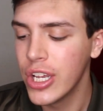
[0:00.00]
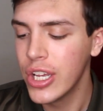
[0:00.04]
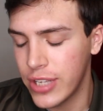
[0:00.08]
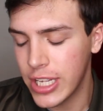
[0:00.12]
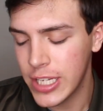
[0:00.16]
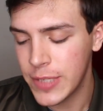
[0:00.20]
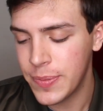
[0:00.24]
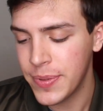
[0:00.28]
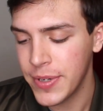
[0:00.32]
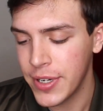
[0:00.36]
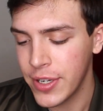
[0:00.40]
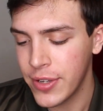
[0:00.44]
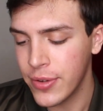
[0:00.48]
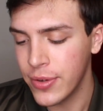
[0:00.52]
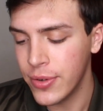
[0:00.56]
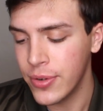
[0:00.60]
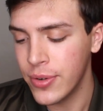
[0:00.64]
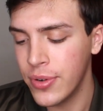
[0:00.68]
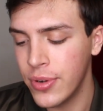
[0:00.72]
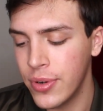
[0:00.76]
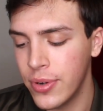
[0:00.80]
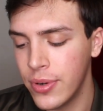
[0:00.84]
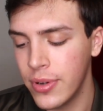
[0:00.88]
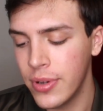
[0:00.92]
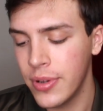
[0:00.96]
So that's pretty
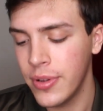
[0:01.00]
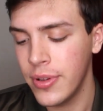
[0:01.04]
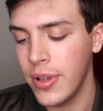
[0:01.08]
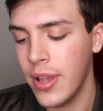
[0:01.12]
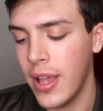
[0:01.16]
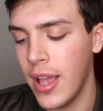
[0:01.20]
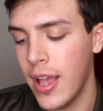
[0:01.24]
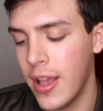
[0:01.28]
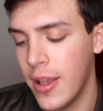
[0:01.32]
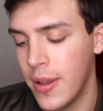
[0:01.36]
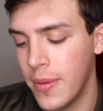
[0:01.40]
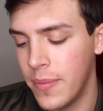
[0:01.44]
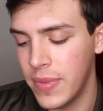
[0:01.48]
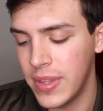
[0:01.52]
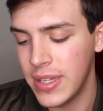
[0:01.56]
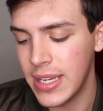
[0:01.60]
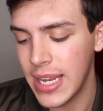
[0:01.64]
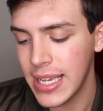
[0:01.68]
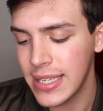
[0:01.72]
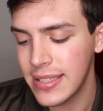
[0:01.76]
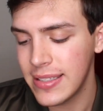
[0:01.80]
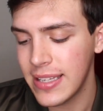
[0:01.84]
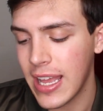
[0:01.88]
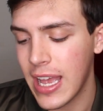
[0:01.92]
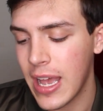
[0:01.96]
cool. The
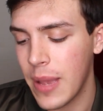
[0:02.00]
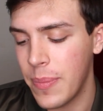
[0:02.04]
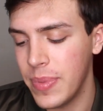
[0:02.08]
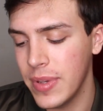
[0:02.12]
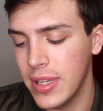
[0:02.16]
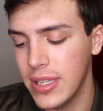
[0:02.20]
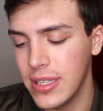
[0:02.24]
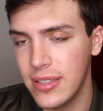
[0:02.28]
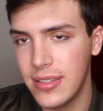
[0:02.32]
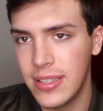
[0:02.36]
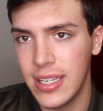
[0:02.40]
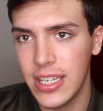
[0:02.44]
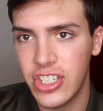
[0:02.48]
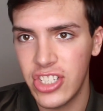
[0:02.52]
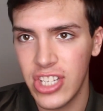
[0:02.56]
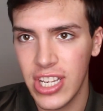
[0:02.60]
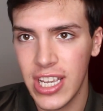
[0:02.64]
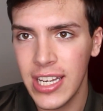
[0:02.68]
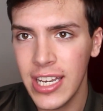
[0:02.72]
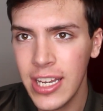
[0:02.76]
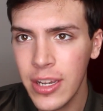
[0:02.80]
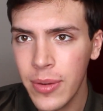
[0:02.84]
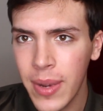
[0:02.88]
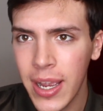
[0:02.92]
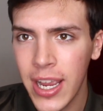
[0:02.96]
next app is Dish
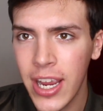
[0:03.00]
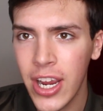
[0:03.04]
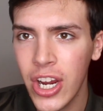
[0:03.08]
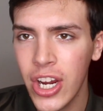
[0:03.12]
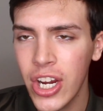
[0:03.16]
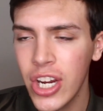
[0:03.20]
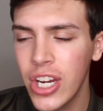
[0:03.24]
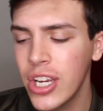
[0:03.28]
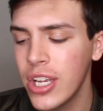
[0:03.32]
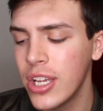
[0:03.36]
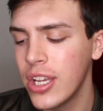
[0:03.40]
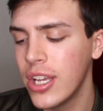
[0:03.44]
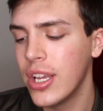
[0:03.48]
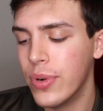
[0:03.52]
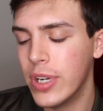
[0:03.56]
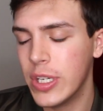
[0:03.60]
Anywhere,